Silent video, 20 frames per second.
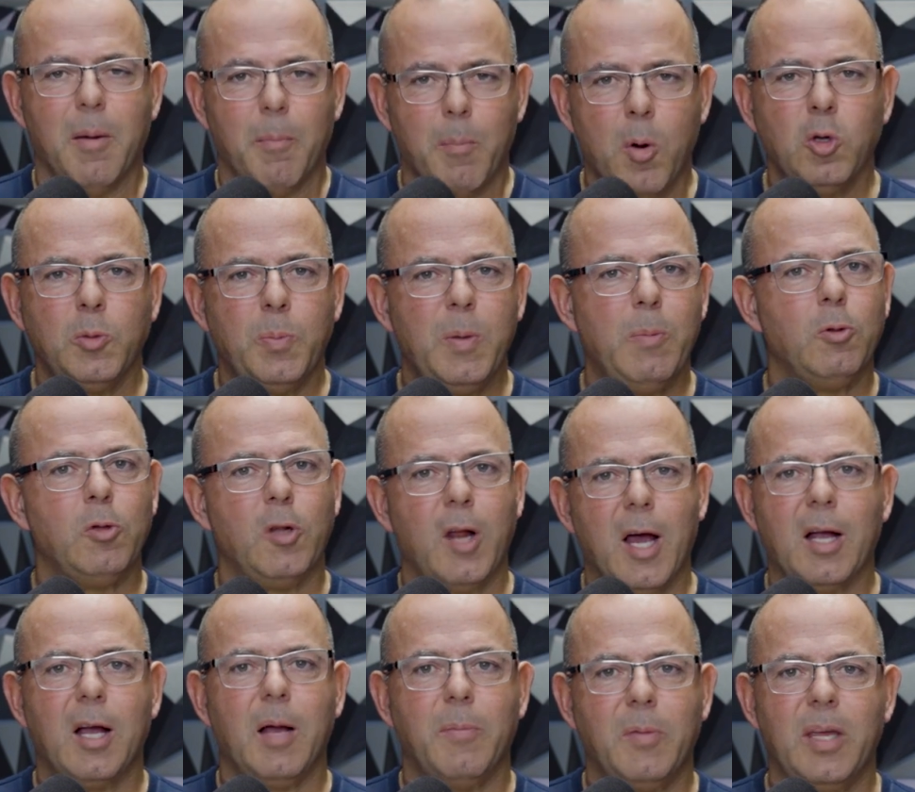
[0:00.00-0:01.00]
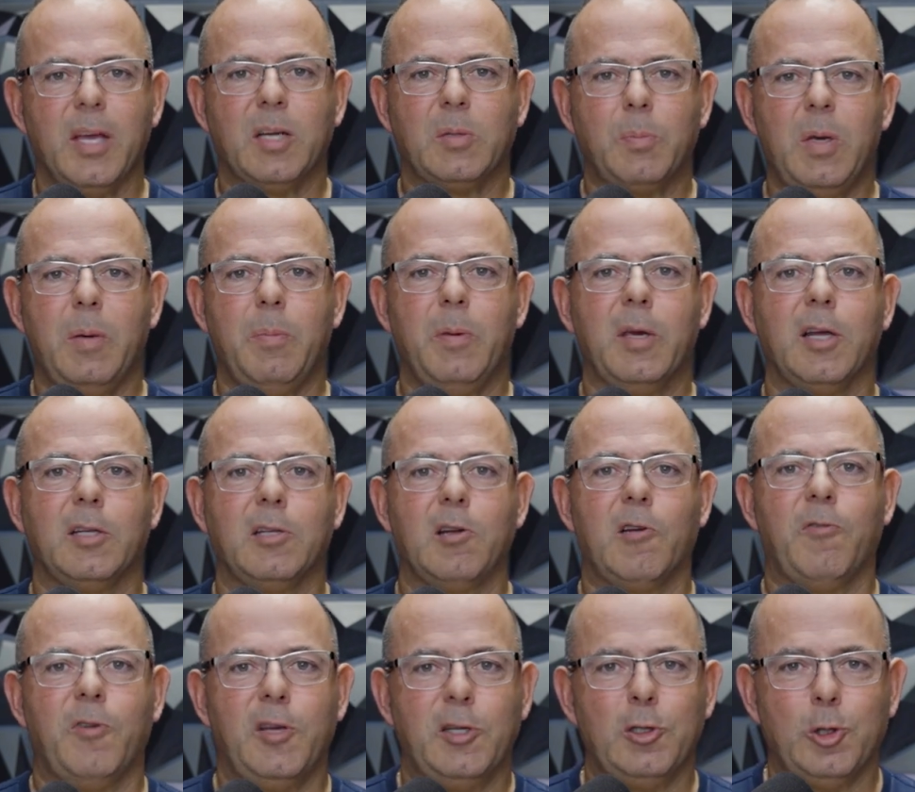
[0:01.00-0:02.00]
Most people do not come to EXP because
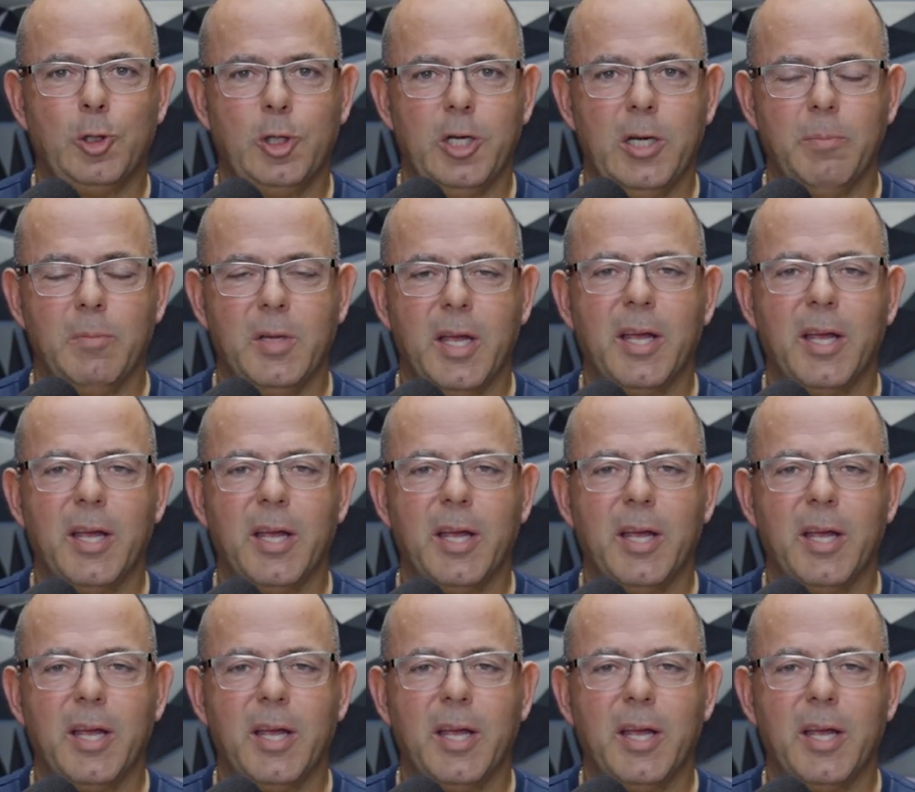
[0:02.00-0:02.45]
our fees are cheap.